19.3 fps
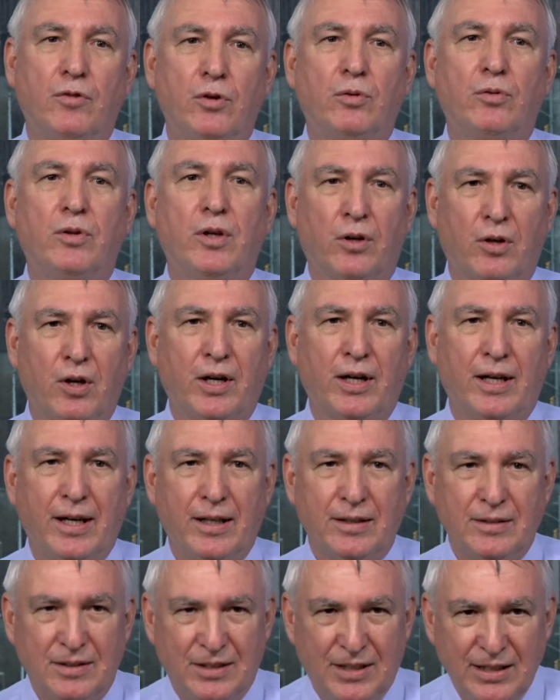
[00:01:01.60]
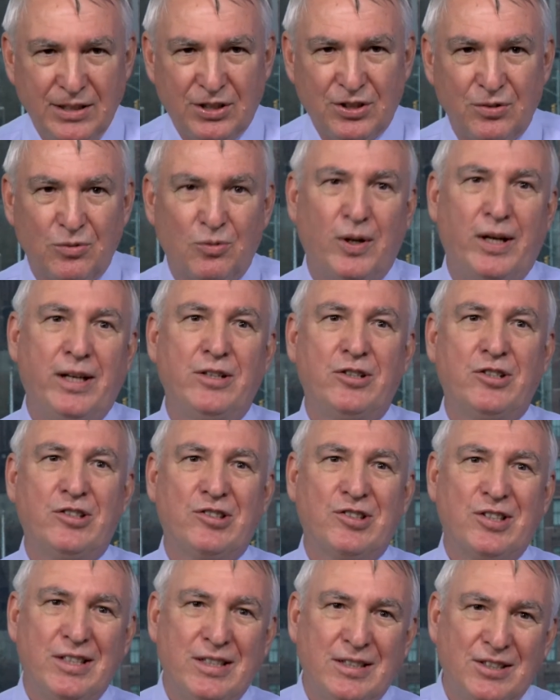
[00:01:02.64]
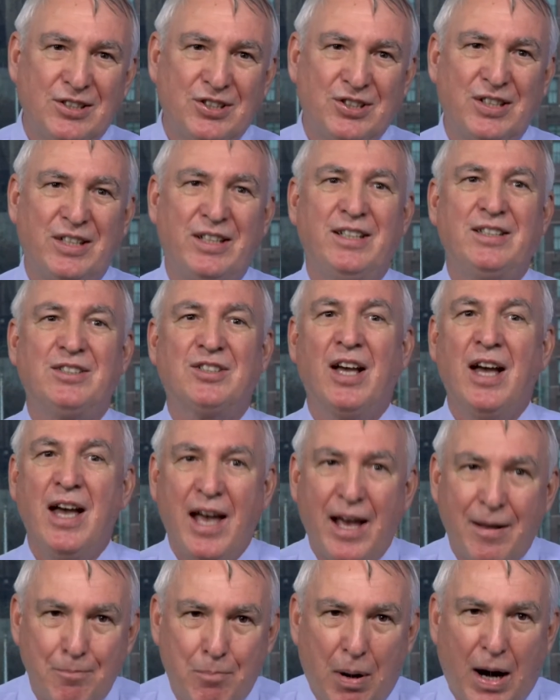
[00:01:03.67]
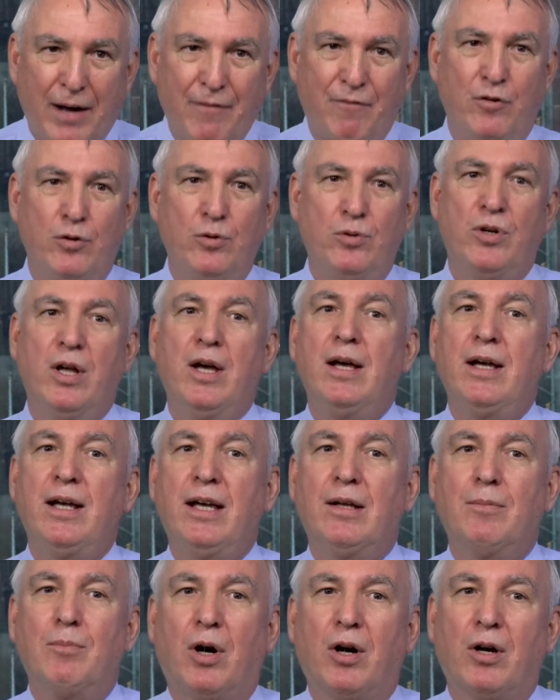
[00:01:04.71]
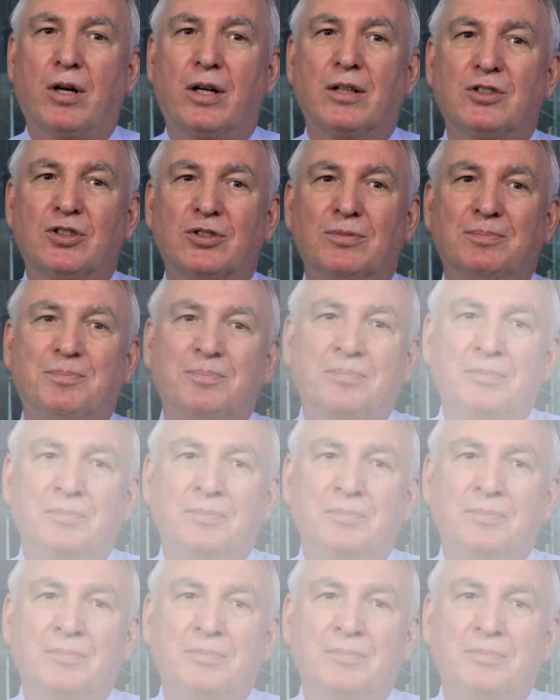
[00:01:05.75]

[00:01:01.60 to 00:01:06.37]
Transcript: food. They're going to get decent wages in cities and buy food in markets.